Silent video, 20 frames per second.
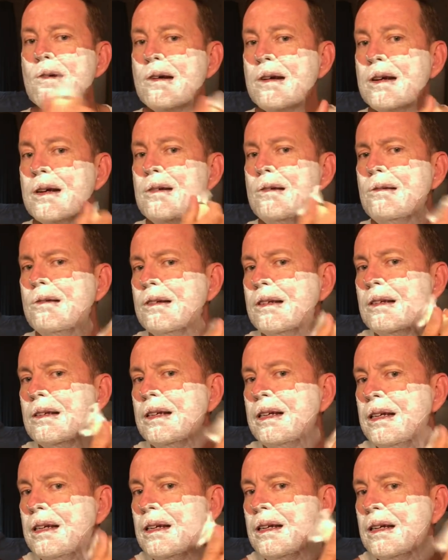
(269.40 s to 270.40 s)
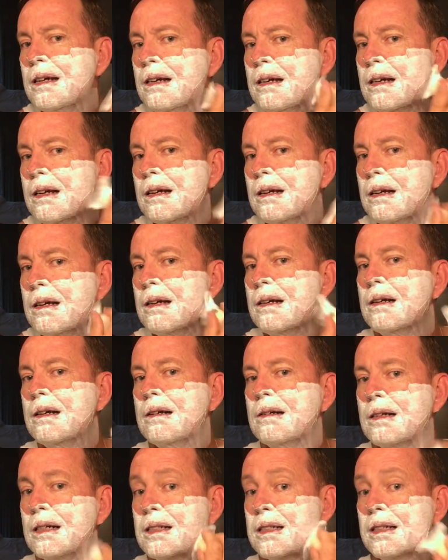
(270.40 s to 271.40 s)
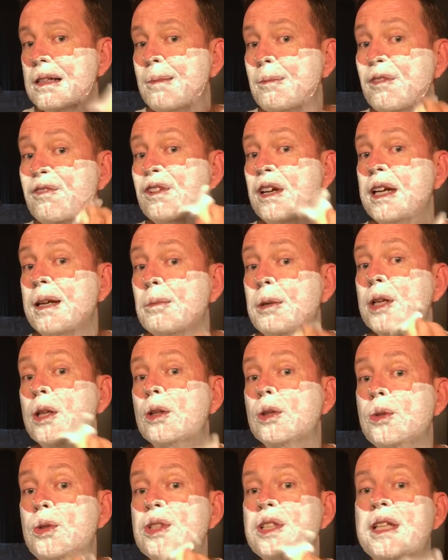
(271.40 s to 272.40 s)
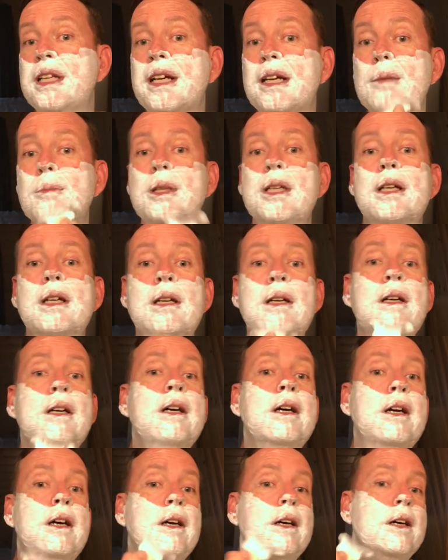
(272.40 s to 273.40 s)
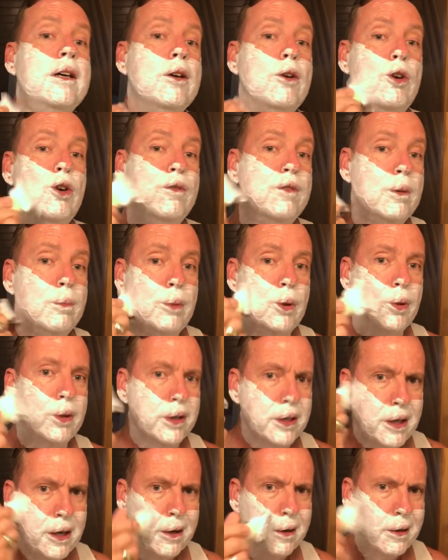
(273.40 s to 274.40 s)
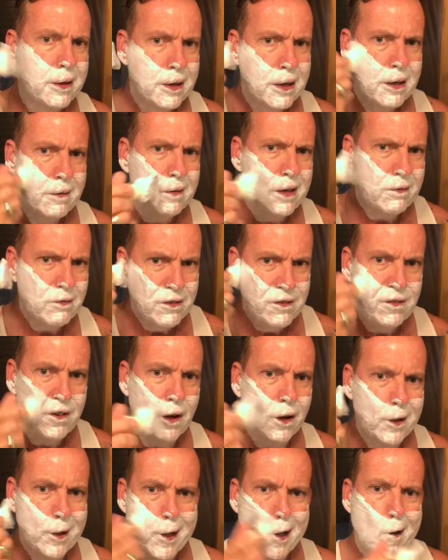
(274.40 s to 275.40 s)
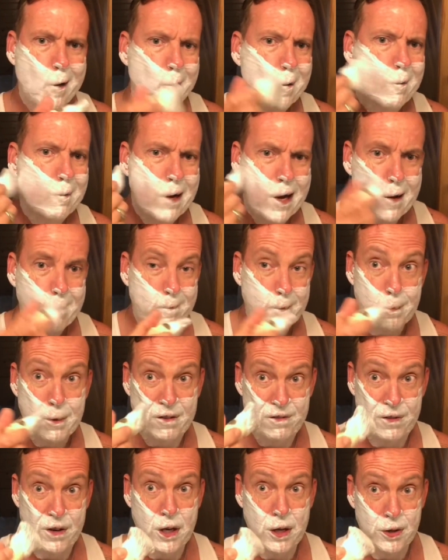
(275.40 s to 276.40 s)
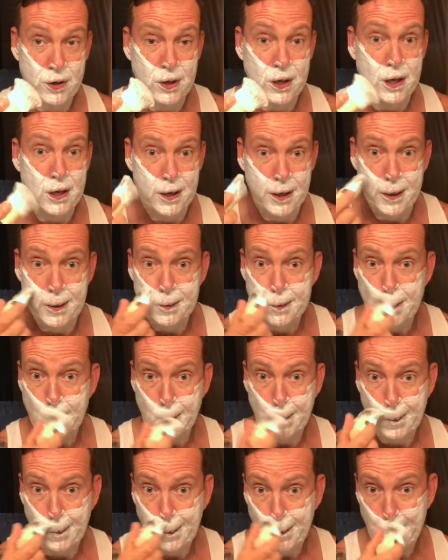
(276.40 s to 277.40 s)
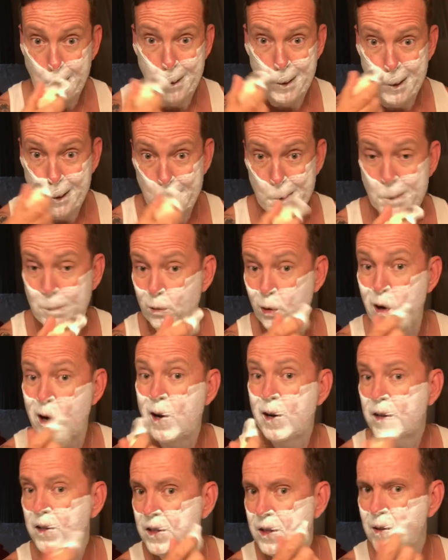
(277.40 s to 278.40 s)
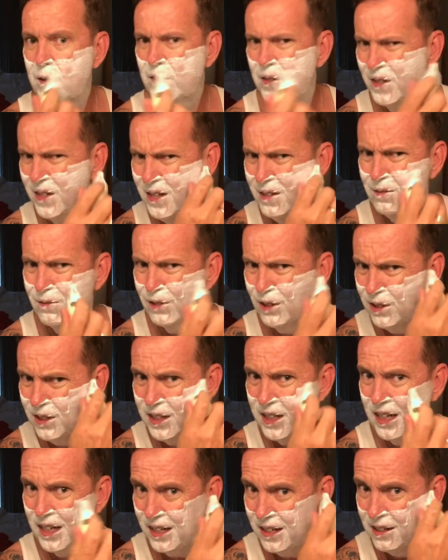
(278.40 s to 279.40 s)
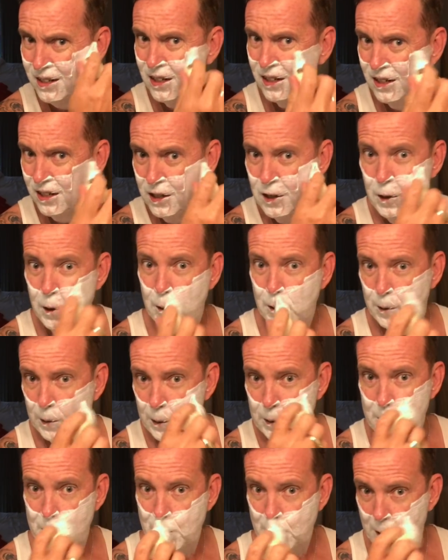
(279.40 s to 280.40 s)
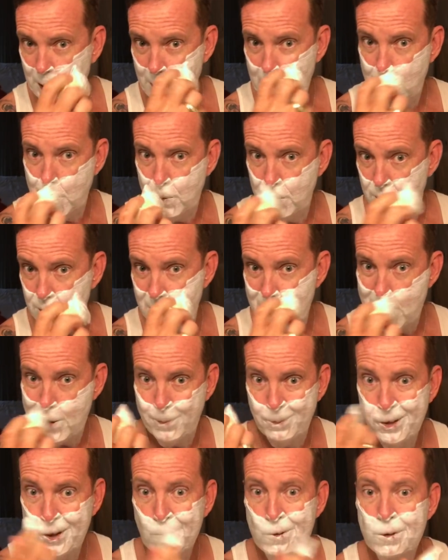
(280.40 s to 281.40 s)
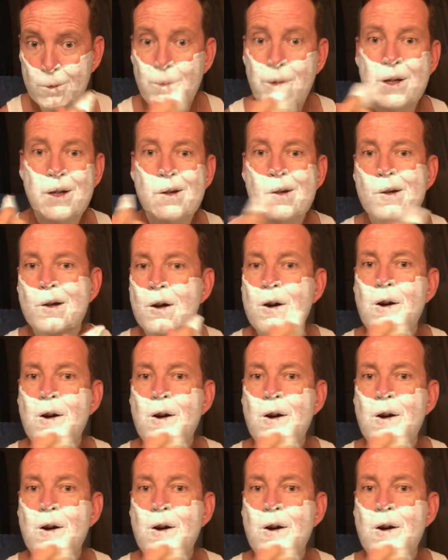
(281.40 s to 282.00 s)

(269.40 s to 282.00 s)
And I usually because I'm afraid I'm going to lose the damn thing. Overboard. I've never fallen out of the raft, but my father-in-law has. You know, he hit some rocks. It's not really a, a scary rapids, but